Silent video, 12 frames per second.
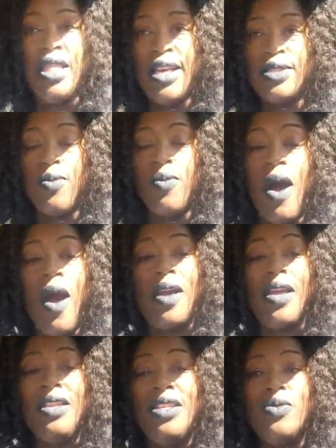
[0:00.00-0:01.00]
that's
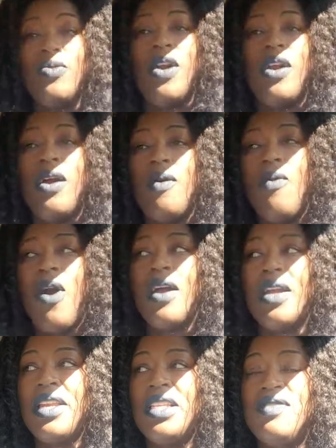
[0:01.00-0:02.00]
walking this world,
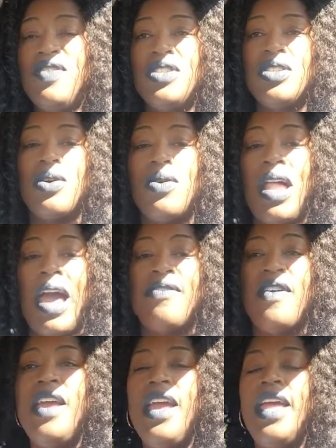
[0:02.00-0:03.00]
walking this physical
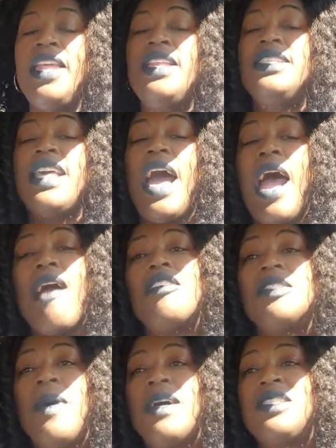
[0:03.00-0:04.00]
life. And it is our
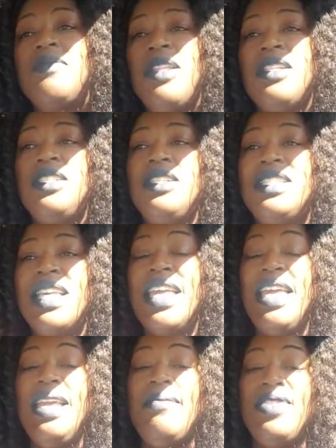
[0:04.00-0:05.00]
responsibility to
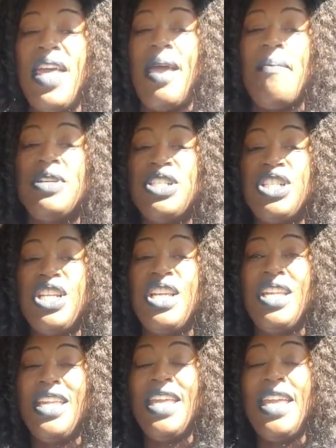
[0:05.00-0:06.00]
keep that
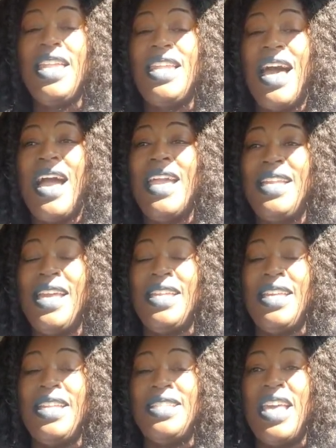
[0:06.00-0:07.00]
machine in line
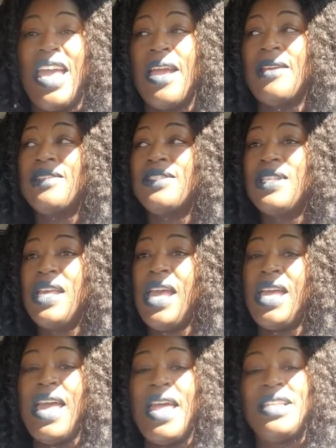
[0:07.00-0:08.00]
and intact
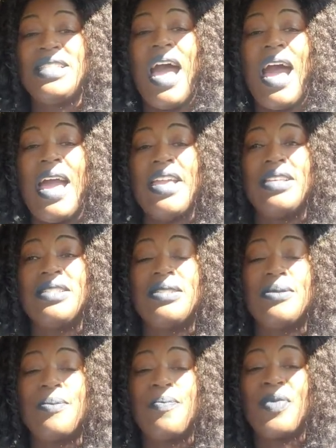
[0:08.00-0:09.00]
and at its highest,
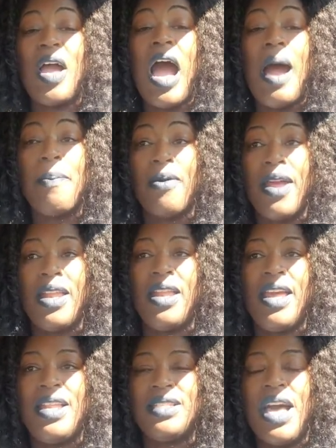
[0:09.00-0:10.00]

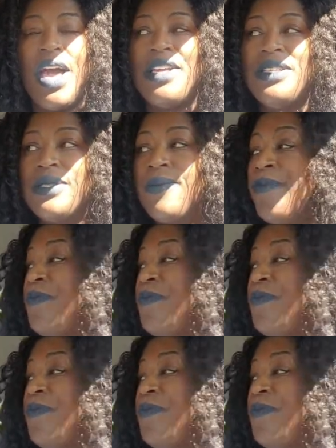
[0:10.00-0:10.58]
operating at its highest.